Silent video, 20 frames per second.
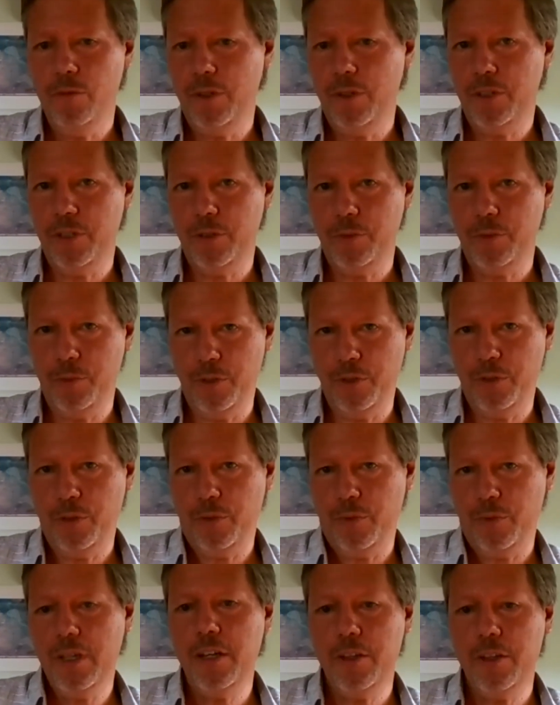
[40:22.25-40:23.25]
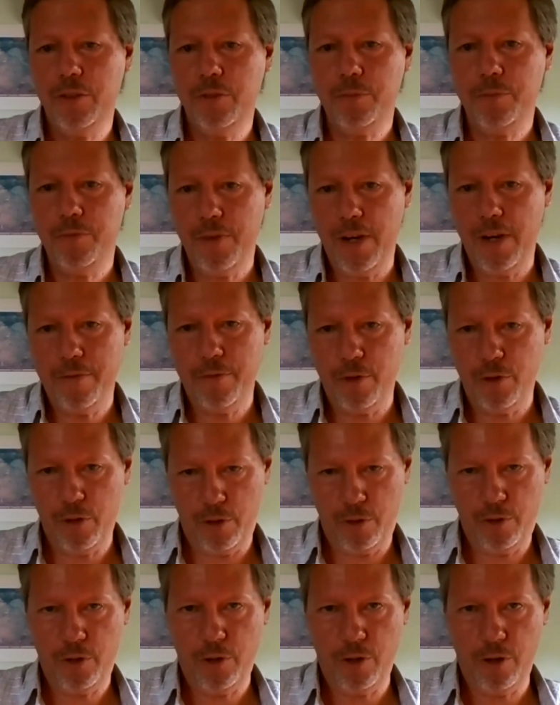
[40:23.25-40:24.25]
which is, was his
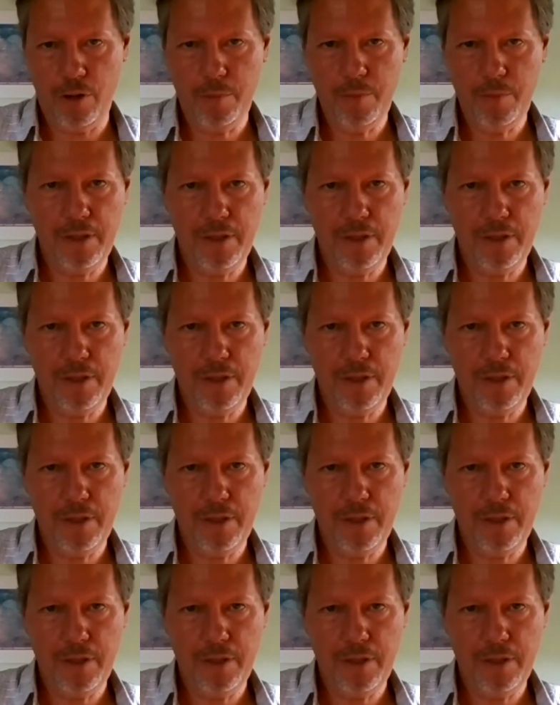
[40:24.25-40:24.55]
favorite term,